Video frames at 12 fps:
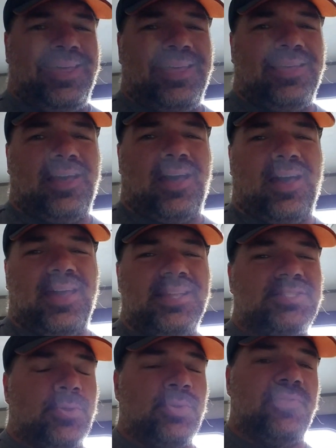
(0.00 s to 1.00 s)

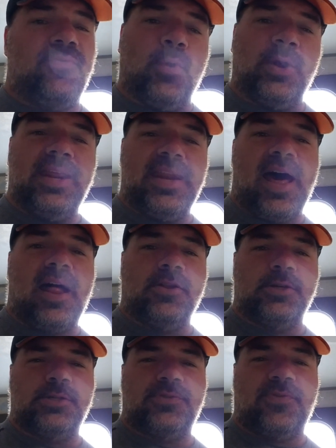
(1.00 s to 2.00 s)
it's only
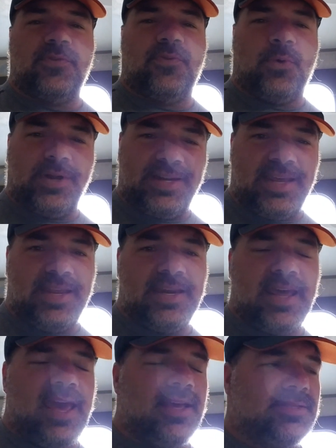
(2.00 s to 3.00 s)
$40 for 14
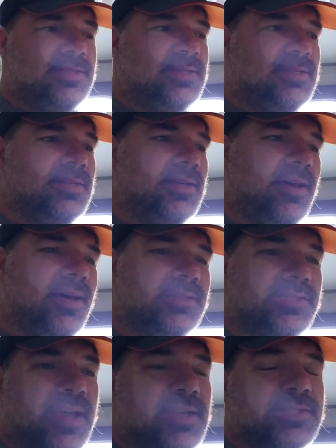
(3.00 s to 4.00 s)
days,
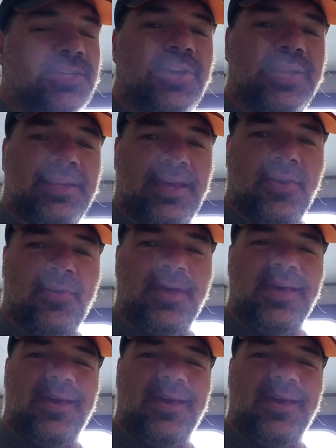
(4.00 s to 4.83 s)
so that's a good deal.